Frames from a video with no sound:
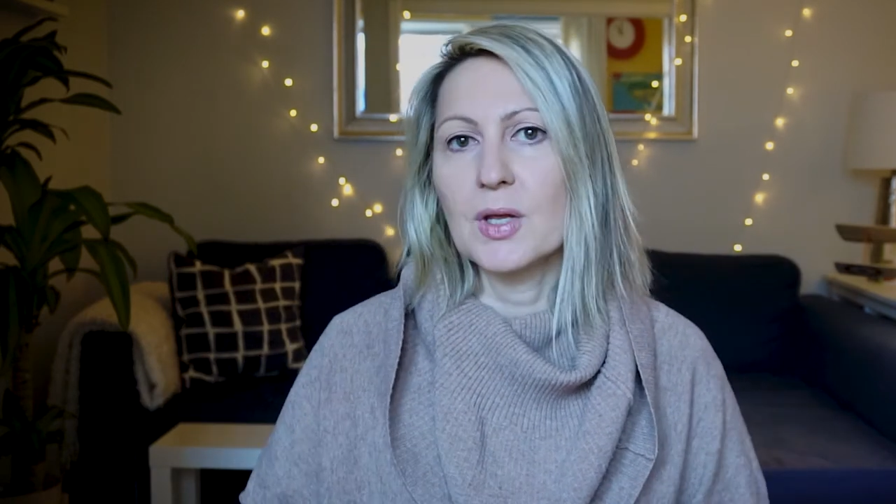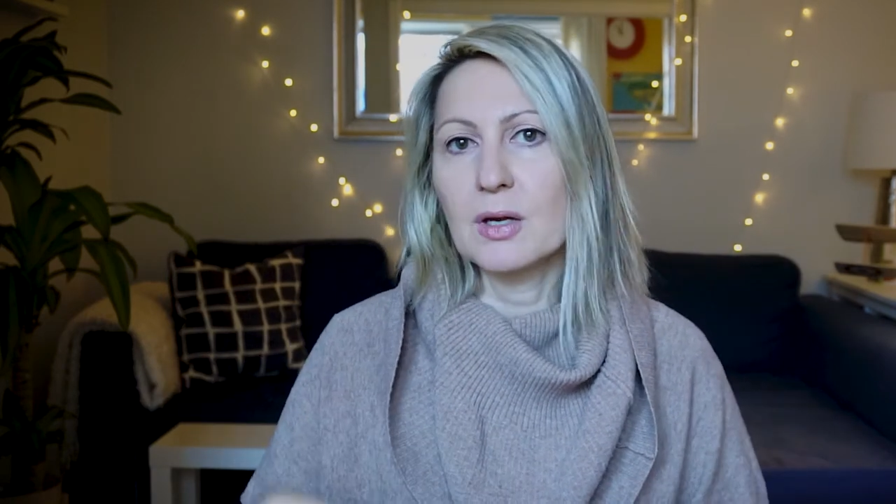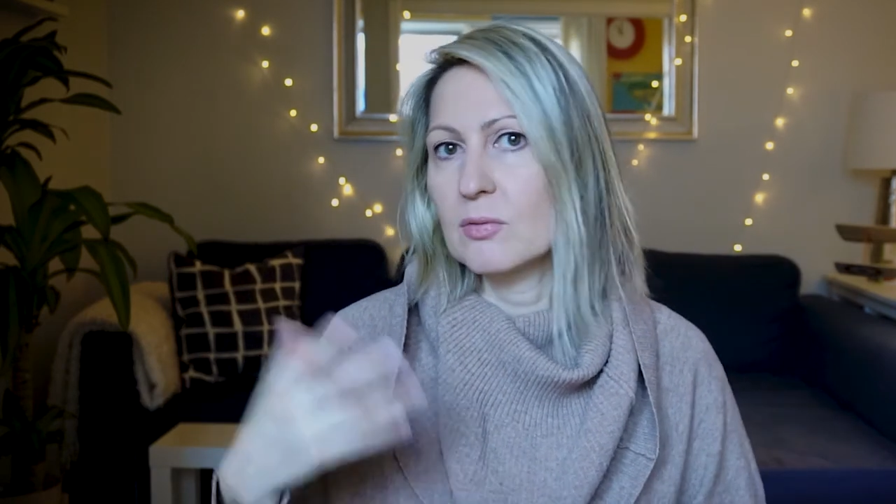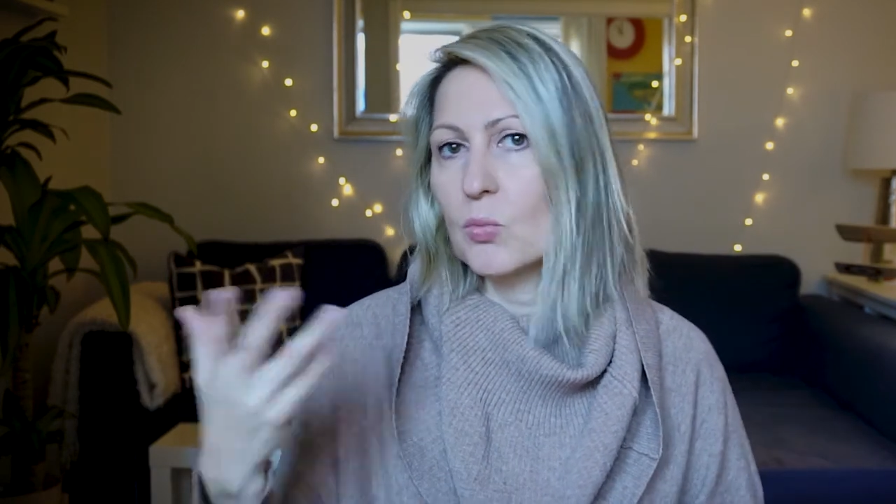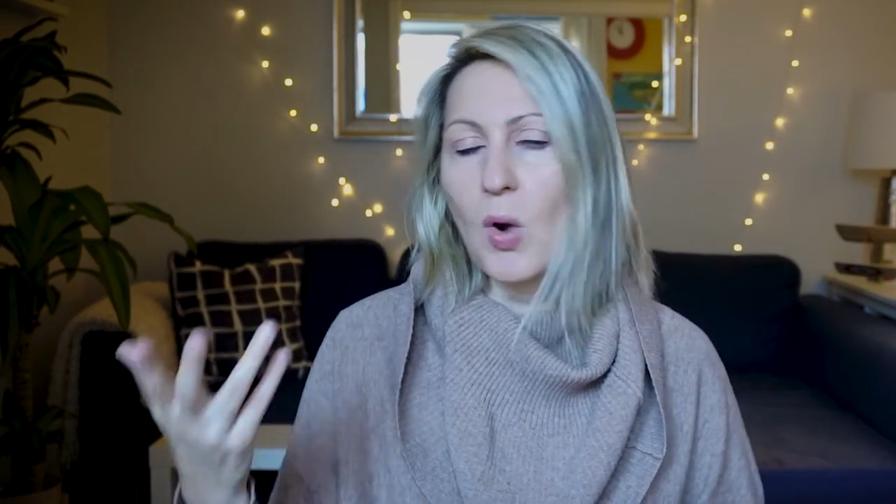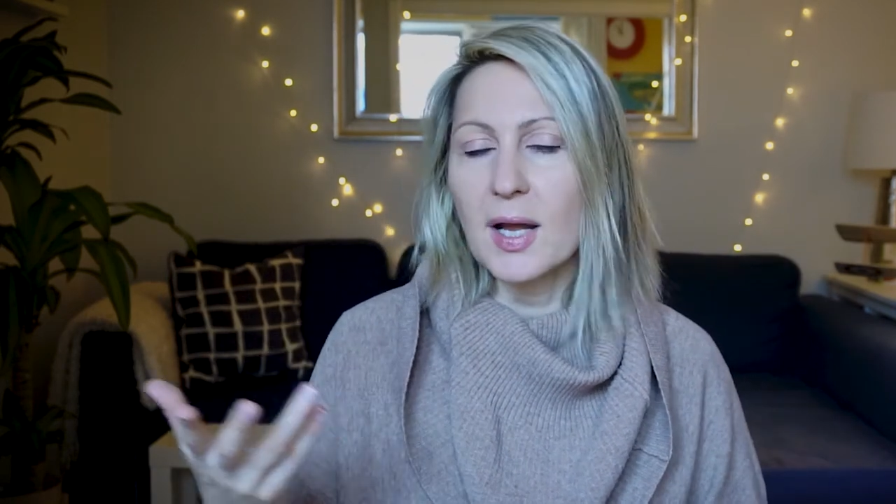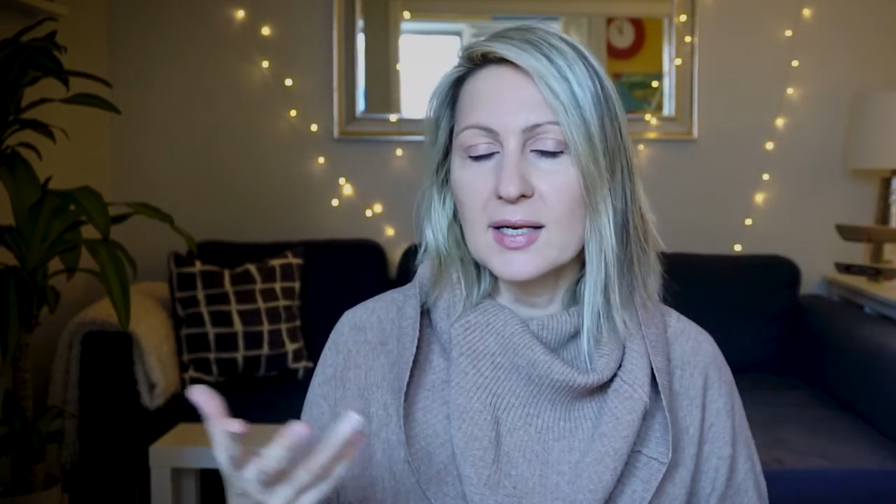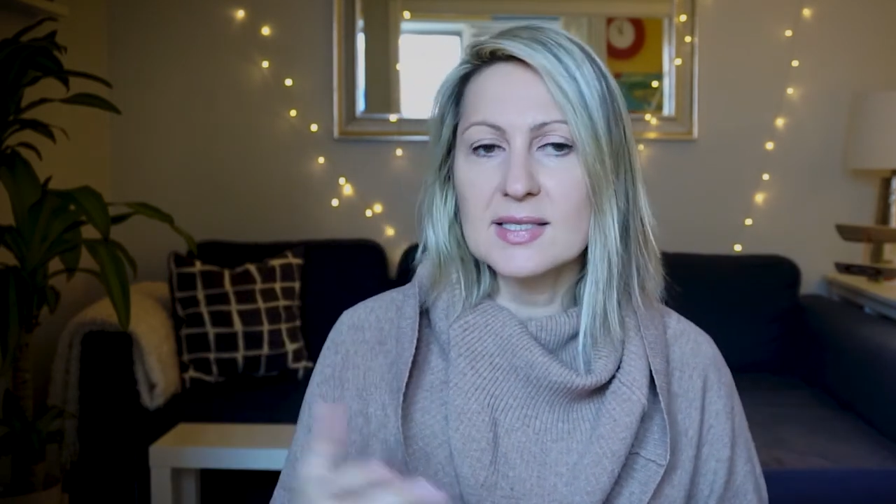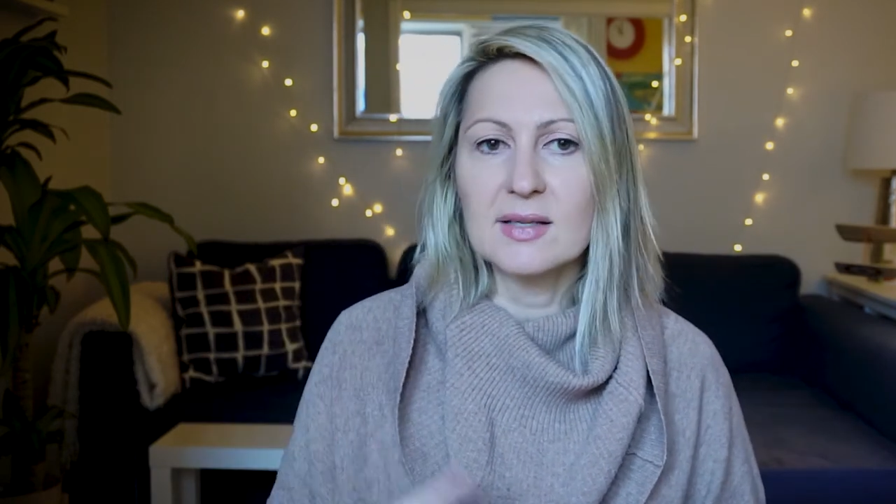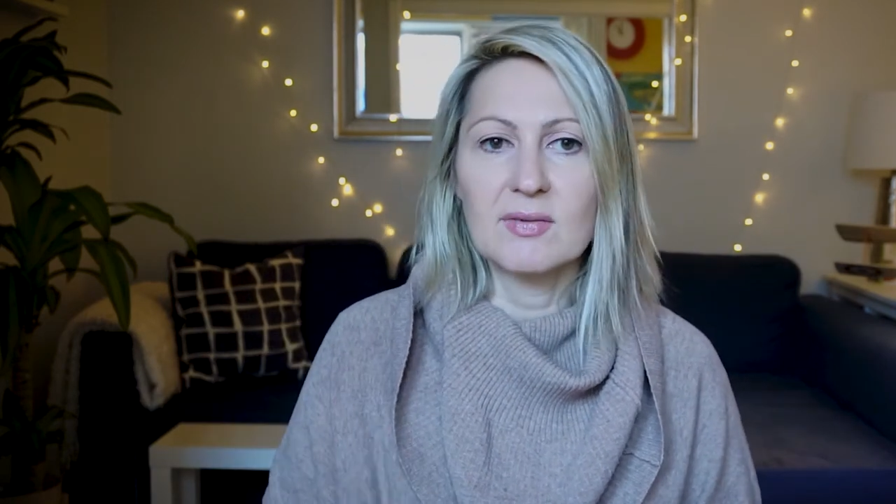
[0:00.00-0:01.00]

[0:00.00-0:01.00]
wireless